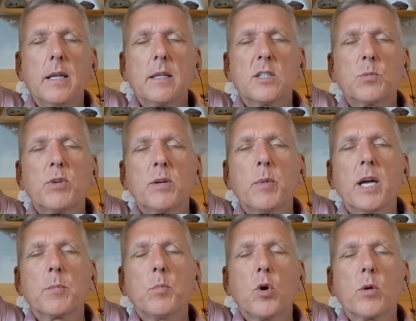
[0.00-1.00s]
us bring
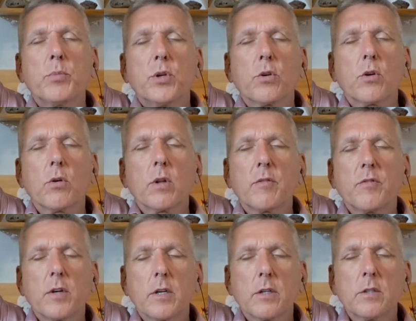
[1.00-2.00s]
back more pure holy
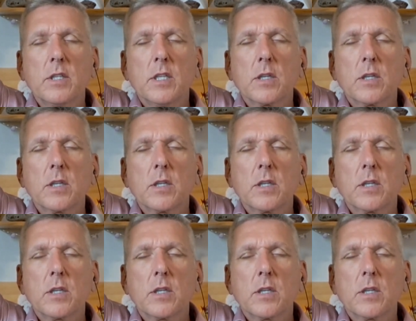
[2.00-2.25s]
fire